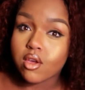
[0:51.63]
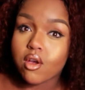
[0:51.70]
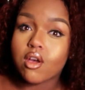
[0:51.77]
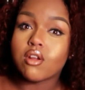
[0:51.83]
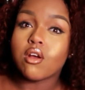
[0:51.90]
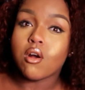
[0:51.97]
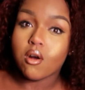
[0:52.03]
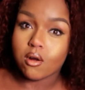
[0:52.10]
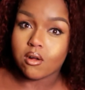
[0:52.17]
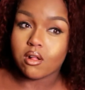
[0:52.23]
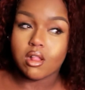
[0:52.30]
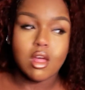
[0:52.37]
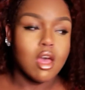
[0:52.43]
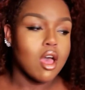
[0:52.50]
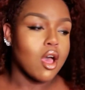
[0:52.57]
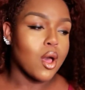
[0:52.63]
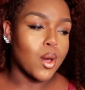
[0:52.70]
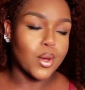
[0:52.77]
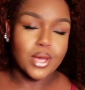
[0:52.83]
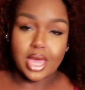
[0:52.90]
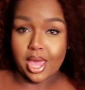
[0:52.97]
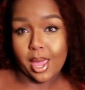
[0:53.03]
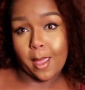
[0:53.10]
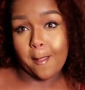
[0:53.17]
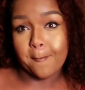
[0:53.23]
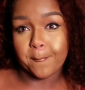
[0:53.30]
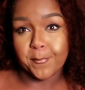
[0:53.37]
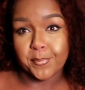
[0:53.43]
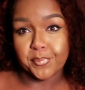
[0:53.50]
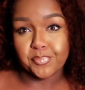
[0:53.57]
on haul okay
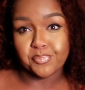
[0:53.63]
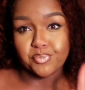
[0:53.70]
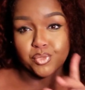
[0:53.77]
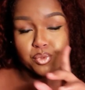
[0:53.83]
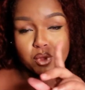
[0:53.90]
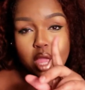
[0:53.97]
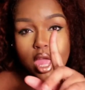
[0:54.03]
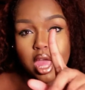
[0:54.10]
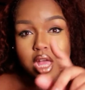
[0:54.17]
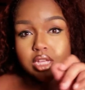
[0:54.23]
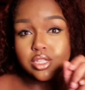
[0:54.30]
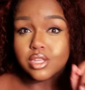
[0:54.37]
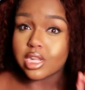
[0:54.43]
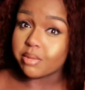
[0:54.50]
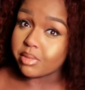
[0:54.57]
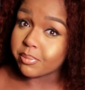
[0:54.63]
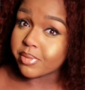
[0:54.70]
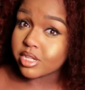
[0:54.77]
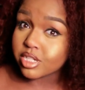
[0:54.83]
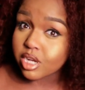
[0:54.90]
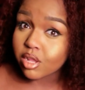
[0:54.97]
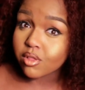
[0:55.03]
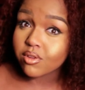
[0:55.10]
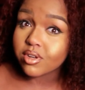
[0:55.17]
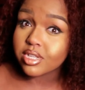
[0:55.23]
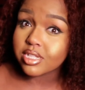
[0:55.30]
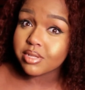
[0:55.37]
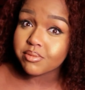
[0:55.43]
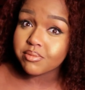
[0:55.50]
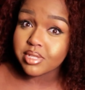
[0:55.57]
so let me put y'all on to
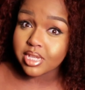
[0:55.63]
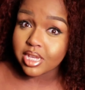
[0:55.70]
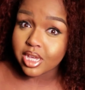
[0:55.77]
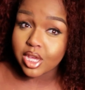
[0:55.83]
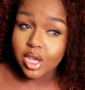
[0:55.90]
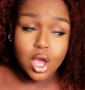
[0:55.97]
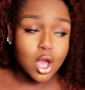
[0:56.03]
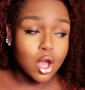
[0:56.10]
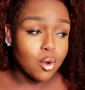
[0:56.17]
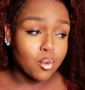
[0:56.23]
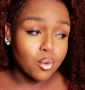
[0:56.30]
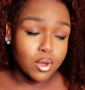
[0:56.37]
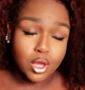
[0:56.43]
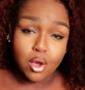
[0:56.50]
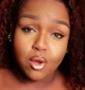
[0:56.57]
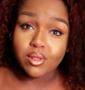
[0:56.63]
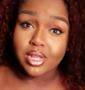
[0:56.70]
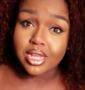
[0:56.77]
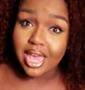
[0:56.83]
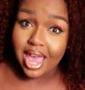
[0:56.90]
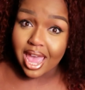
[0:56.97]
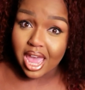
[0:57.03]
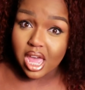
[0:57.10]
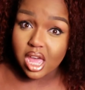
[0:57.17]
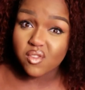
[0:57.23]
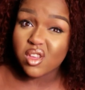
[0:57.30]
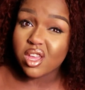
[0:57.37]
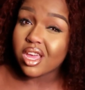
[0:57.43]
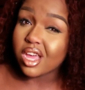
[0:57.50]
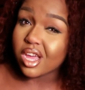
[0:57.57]
some tea we only have
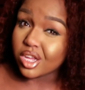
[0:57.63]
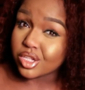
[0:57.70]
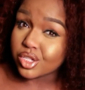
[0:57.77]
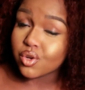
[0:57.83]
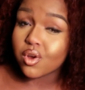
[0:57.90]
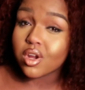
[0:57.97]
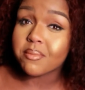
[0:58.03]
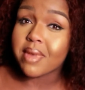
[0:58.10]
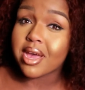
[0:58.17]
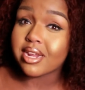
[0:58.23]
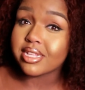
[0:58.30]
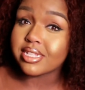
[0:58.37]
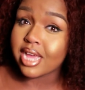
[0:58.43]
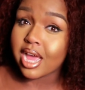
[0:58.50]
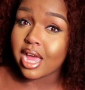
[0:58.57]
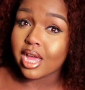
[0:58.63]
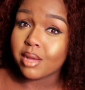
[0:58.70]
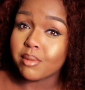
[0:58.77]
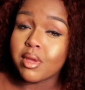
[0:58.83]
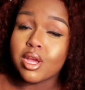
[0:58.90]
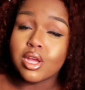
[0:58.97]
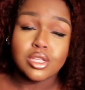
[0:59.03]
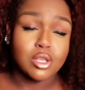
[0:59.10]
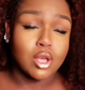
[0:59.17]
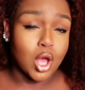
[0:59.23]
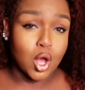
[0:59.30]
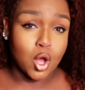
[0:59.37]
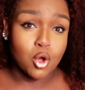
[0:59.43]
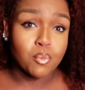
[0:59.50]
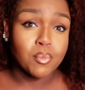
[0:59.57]
a short amount of time, so I
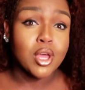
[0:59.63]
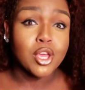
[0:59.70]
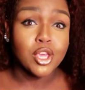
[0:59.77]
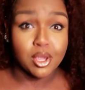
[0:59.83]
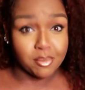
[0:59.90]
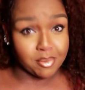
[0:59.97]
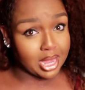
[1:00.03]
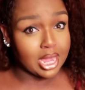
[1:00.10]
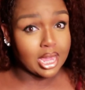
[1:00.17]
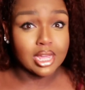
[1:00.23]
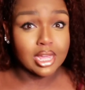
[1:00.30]
hope you're paying